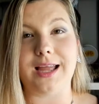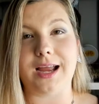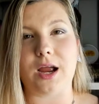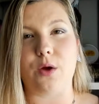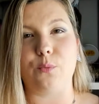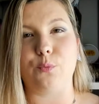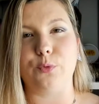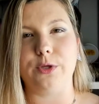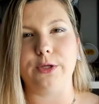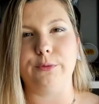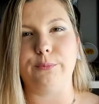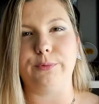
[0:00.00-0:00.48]
Like
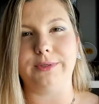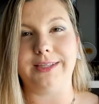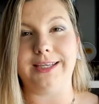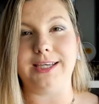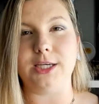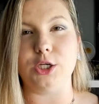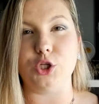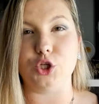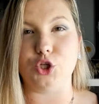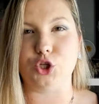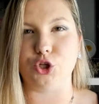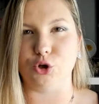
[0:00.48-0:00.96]
I really,
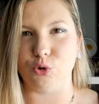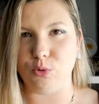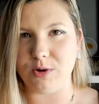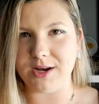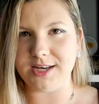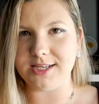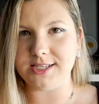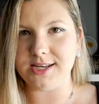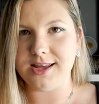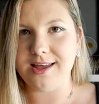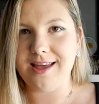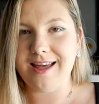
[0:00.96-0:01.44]
really
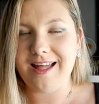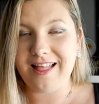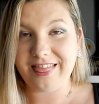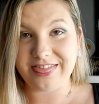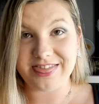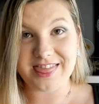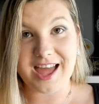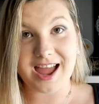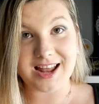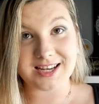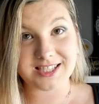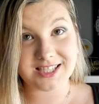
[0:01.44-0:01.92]
enjoyed
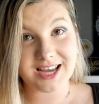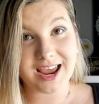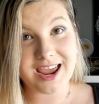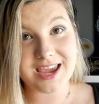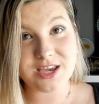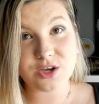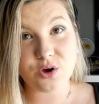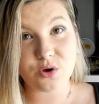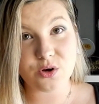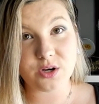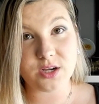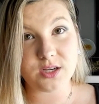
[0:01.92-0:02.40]
that
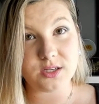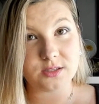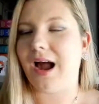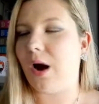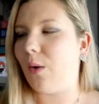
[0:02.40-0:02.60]
take on it.